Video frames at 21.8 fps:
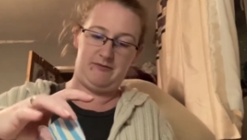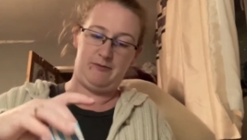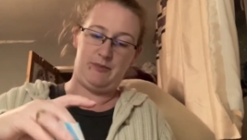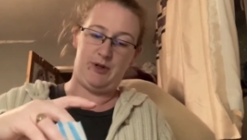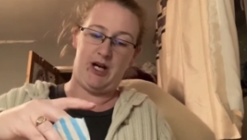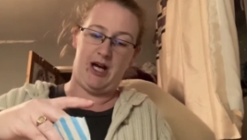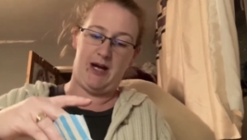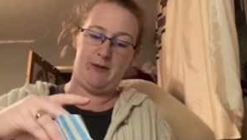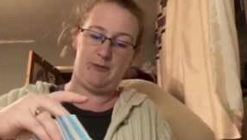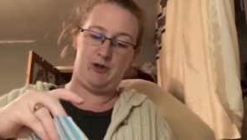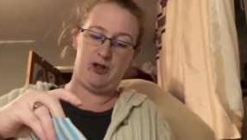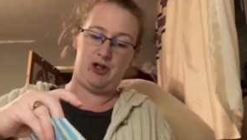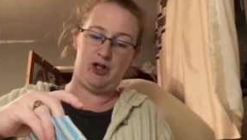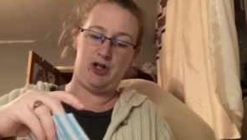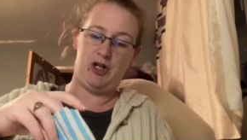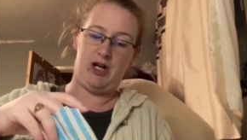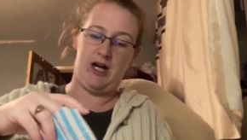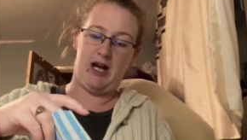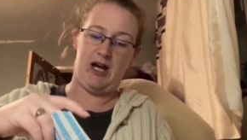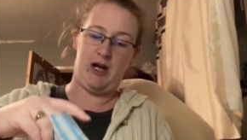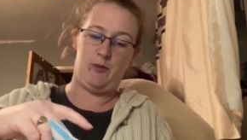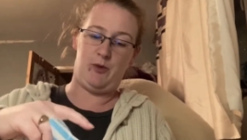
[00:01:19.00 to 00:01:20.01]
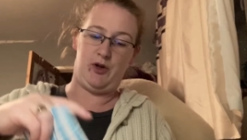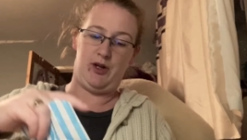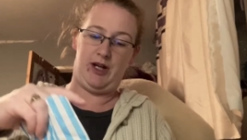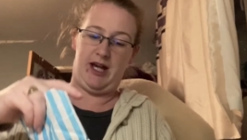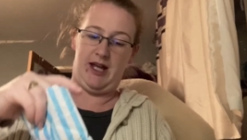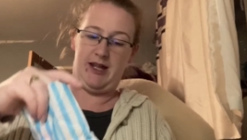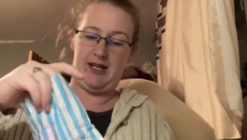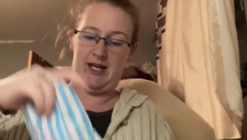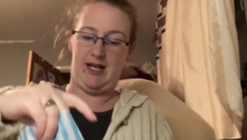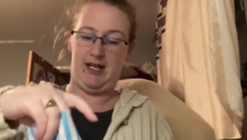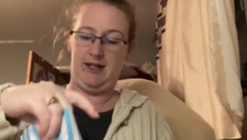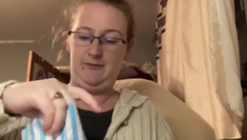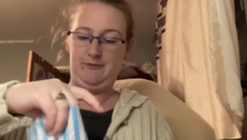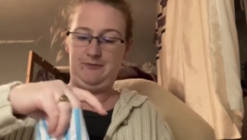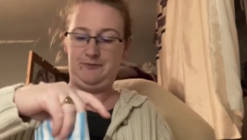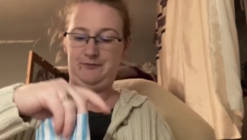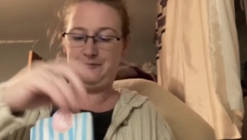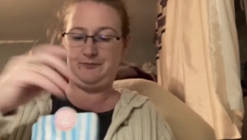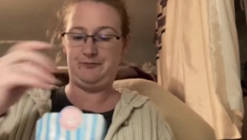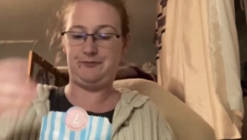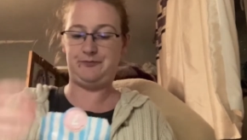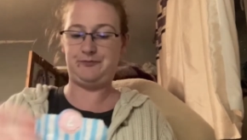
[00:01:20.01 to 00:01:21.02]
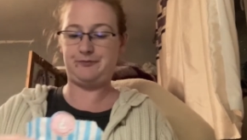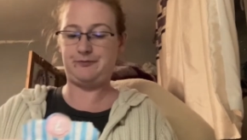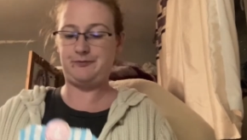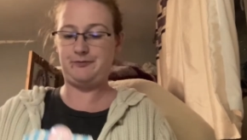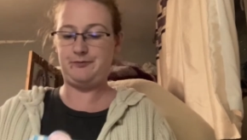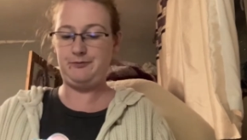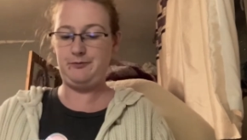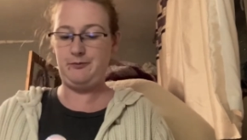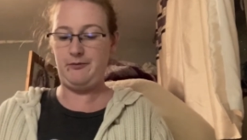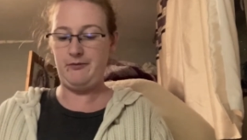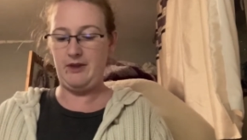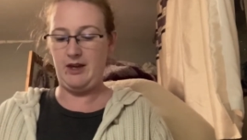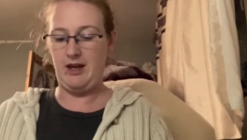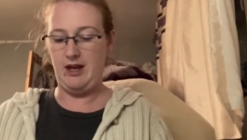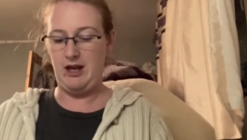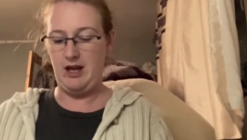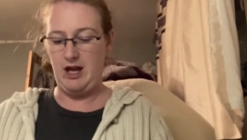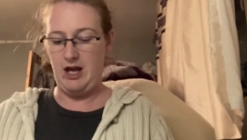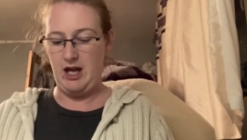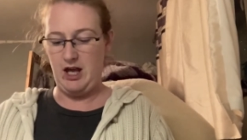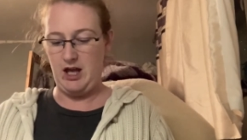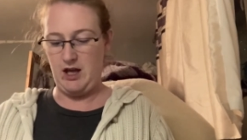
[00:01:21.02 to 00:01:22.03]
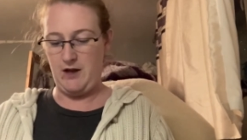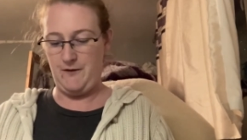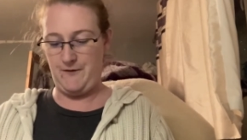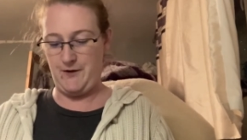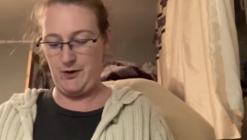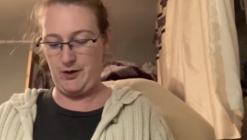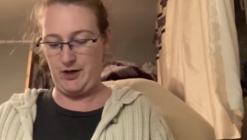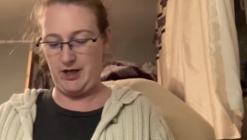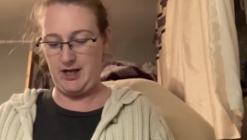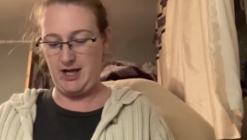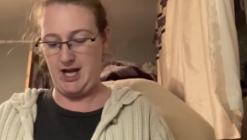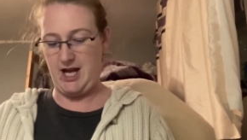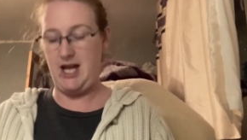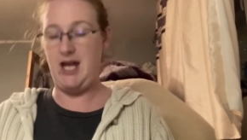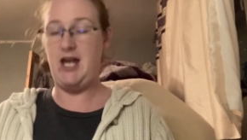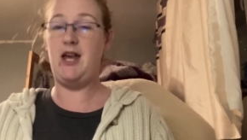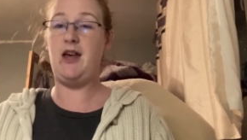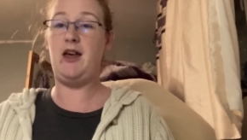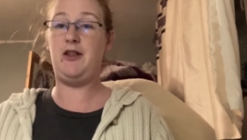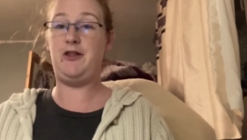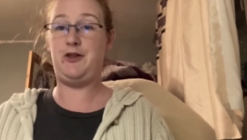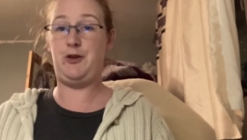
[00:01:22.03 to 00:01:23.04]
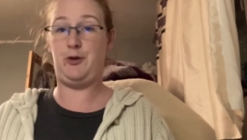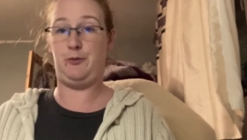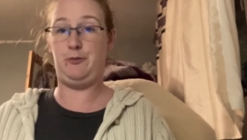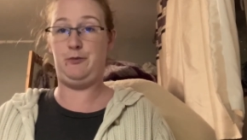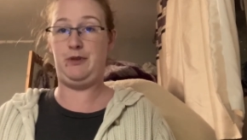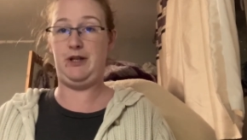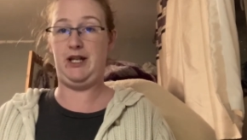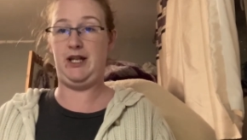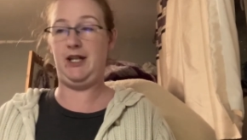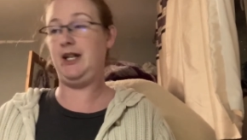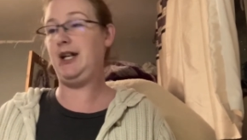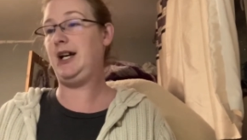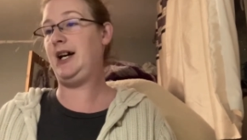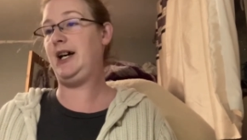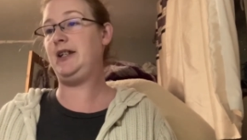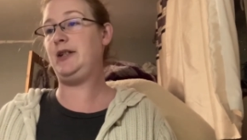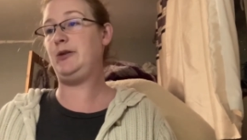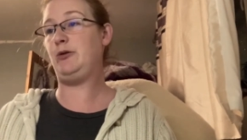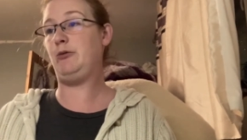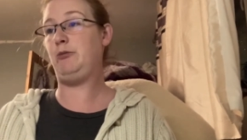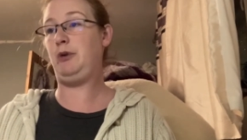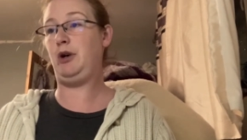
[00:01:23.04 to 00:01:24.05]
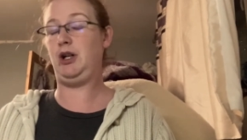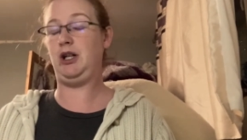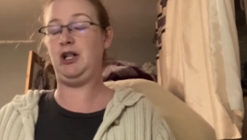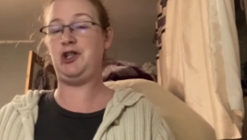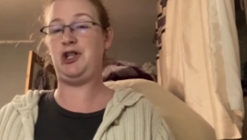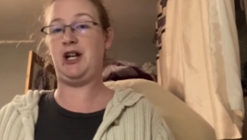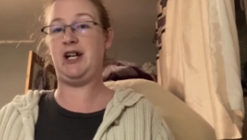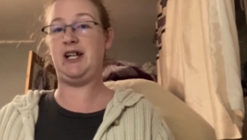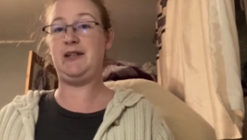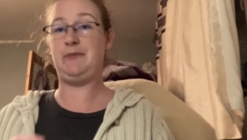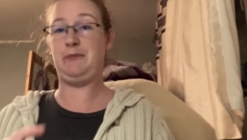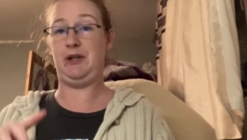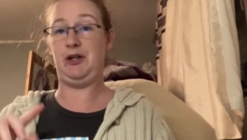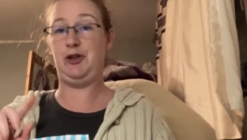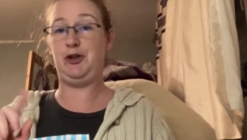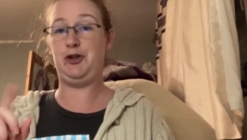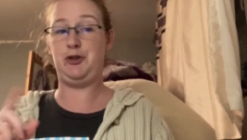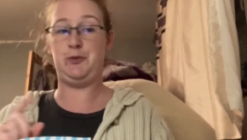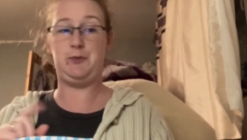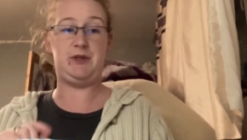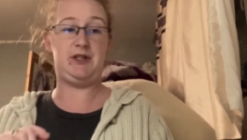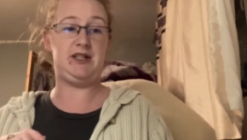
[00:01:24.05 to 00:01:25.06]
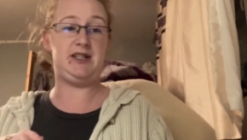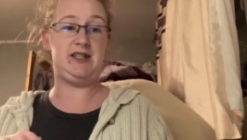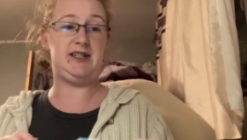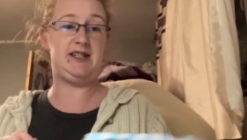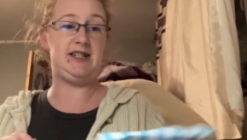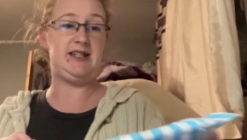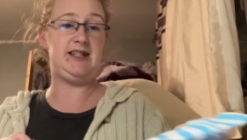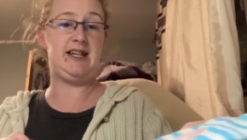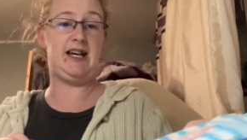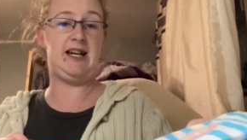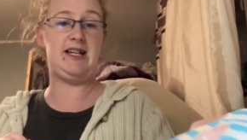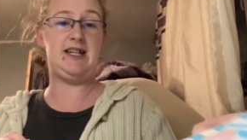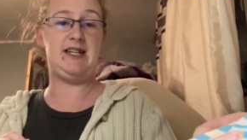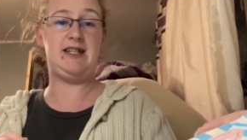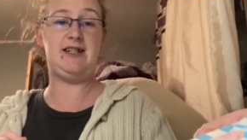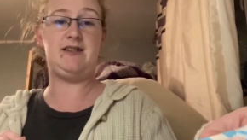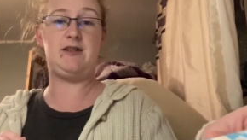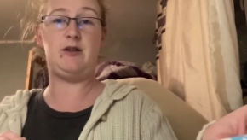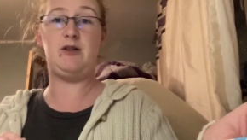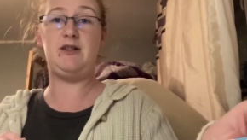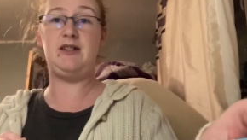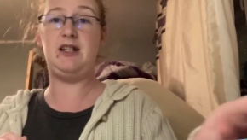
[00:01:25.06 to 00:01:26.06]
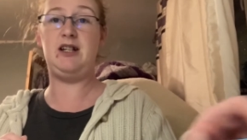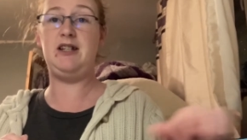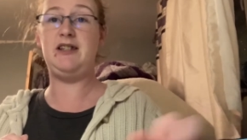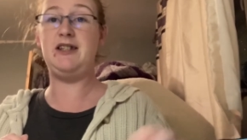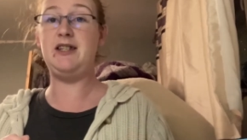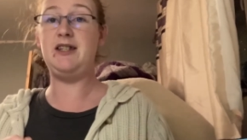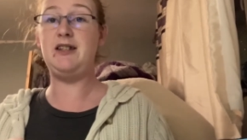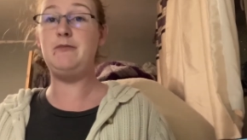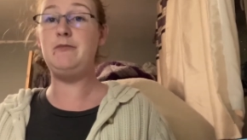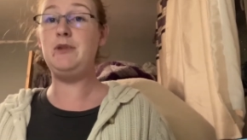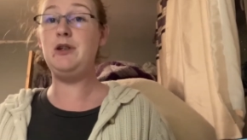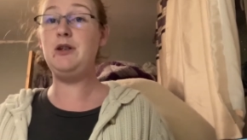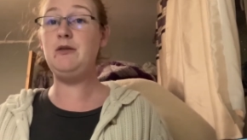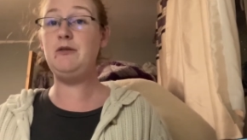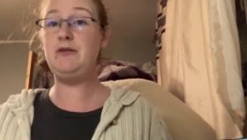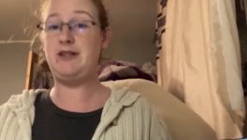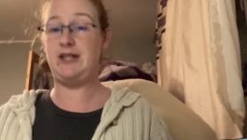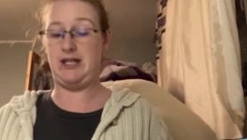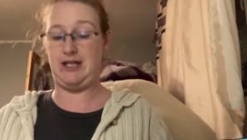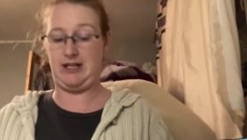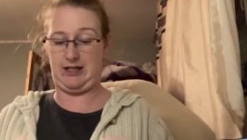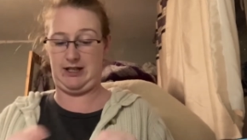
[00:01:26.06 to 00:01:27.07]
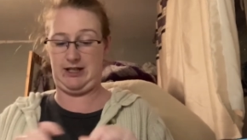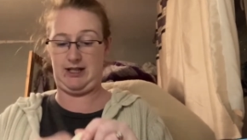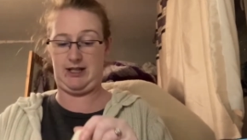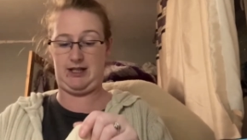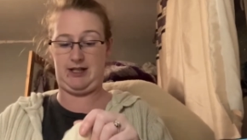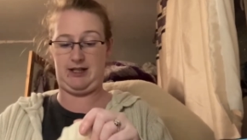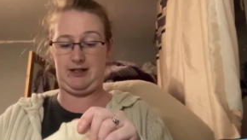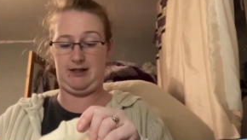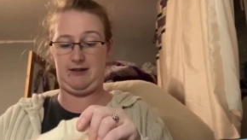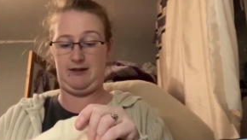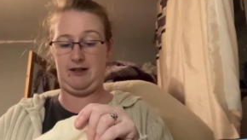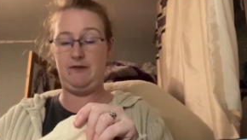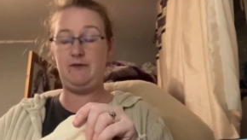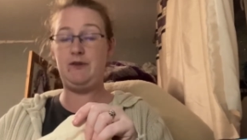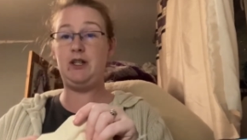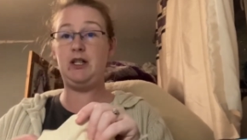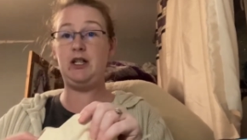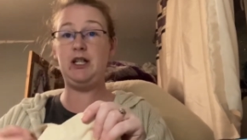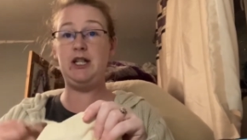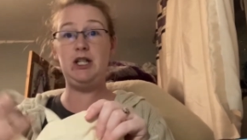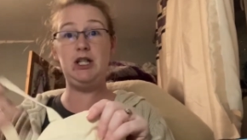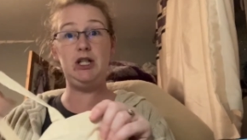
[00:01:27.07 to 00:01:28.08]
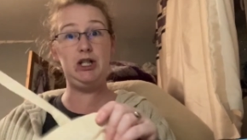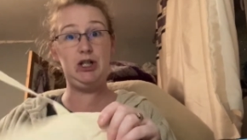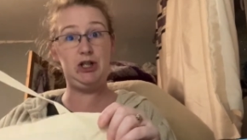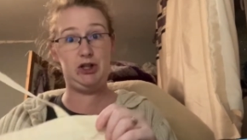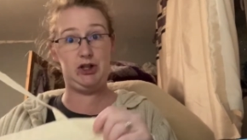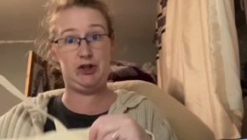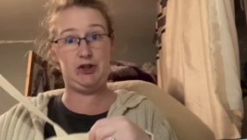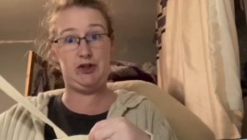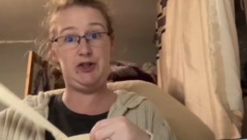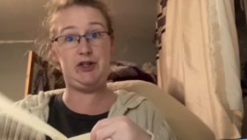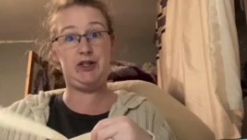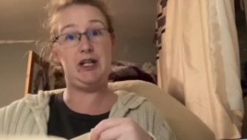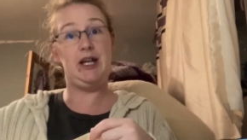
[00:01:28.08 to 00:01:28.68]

but I'm sure I will get there. If you can hear a thumping, I do apologise. My husband has decided he's going to listen to music, even though he knows